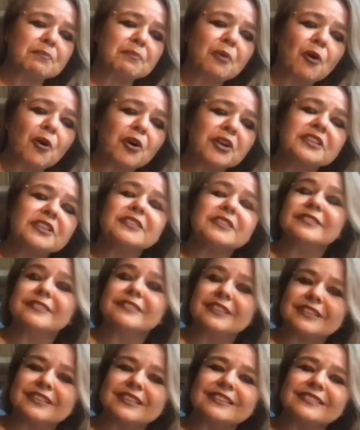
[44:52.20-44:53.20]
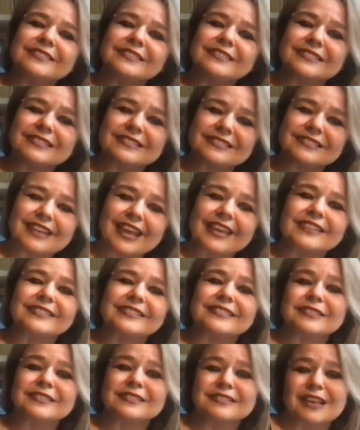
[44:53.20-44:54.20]
poignant in this
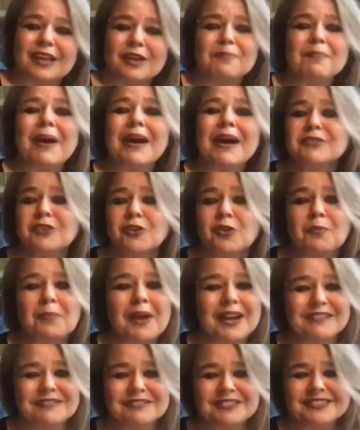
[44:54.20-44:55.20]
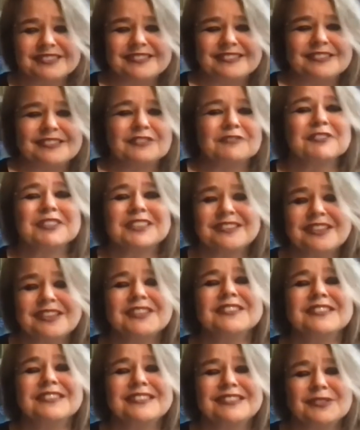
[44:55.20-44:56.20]
text about your parents to
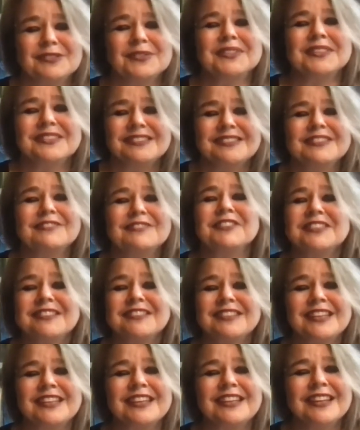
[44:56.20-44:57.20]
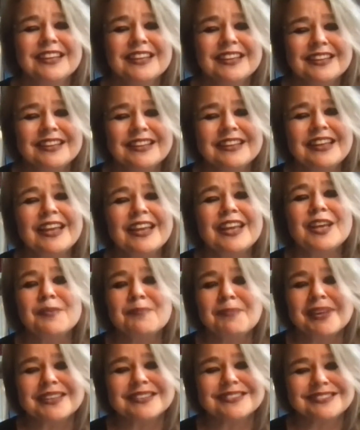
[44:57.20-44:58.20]
return to a nativity mm-hmm.
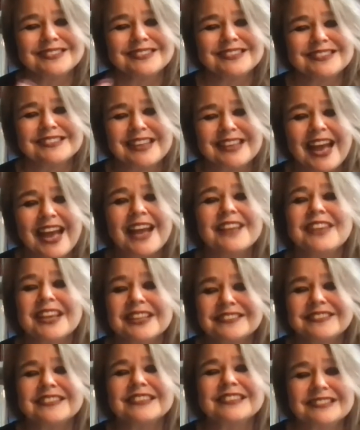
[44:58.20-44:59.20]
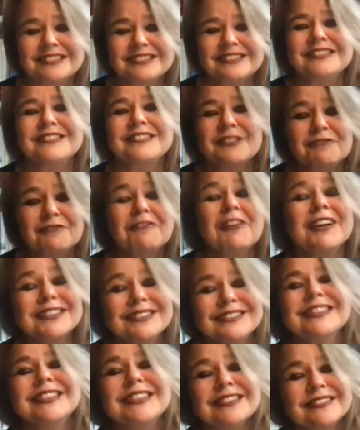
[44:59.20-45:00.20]
image and mm-hmm. yet to
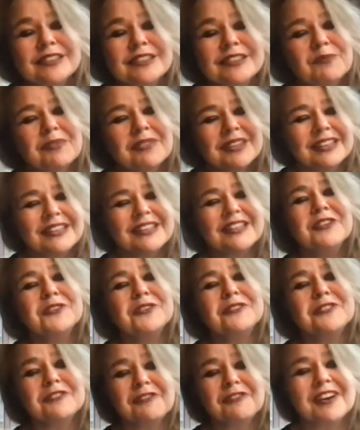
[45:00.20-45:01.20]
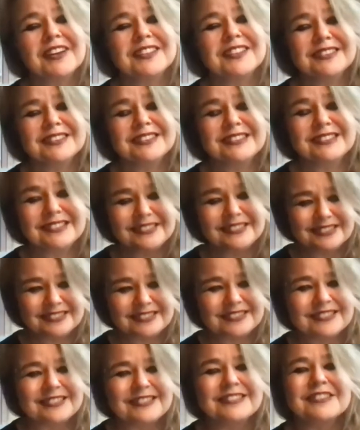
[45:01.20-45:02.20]
find in it something new to find
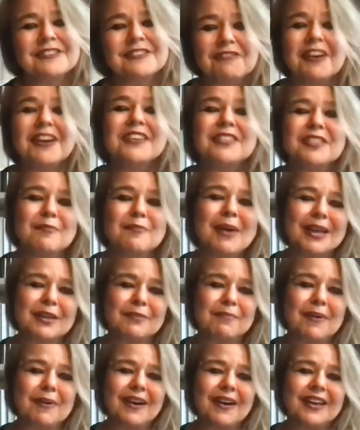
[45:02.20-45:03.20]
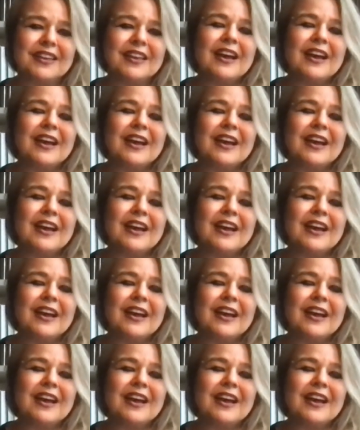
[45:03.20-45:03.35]
mm-hmm. to find the magpie